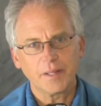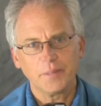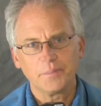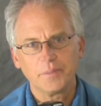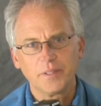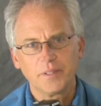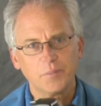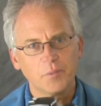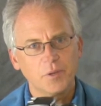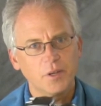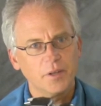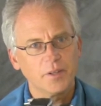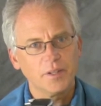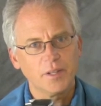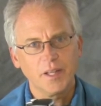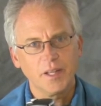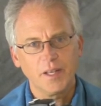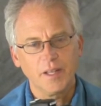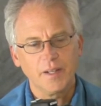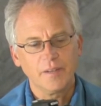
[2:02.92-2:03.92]
up somewhere on
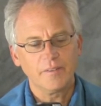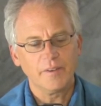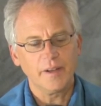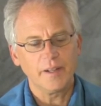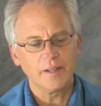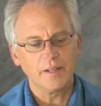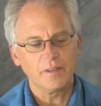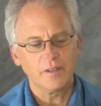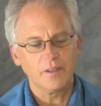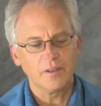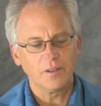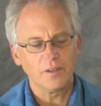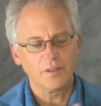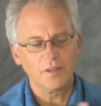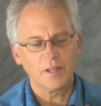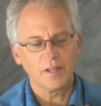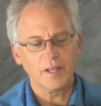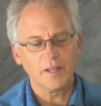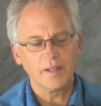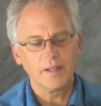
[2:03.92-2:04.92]
the line, around the, along
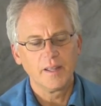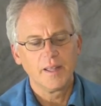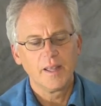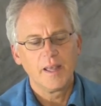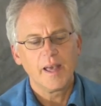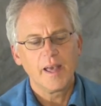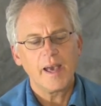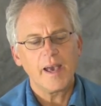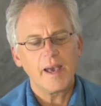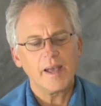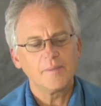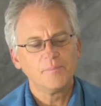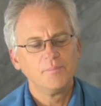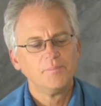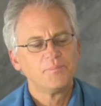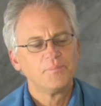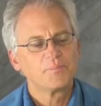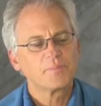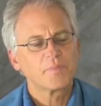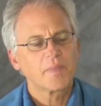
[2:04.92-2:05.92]
the line,
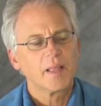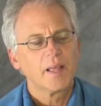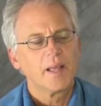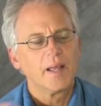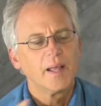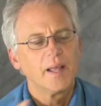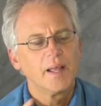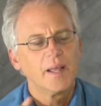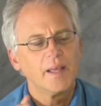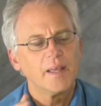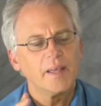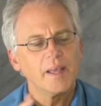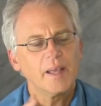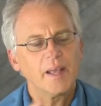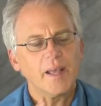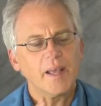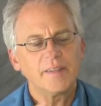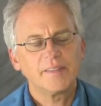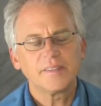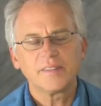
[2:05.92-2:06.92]
and
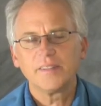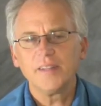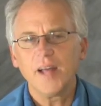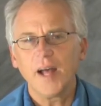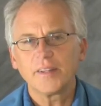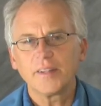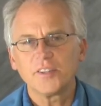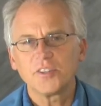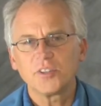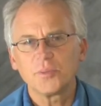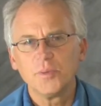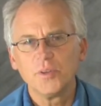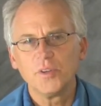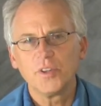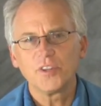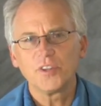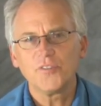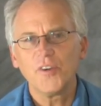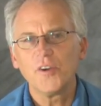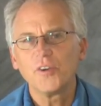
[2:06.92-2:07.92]
it's not the
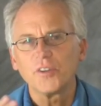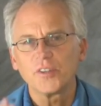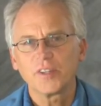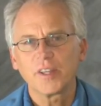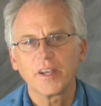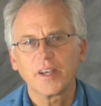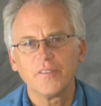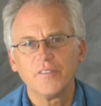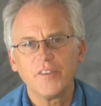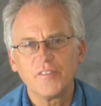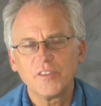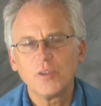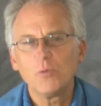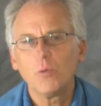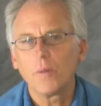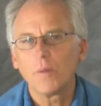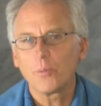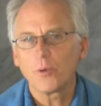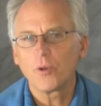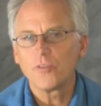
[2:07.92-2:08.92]
smoothest focus like a
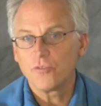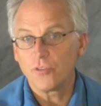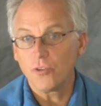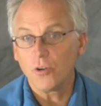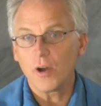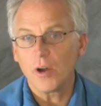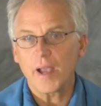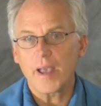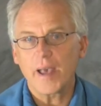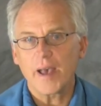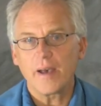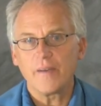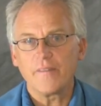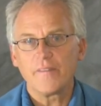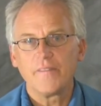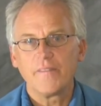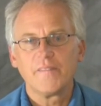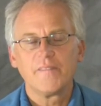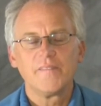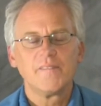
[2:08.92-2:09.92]
fifty-one point four I have.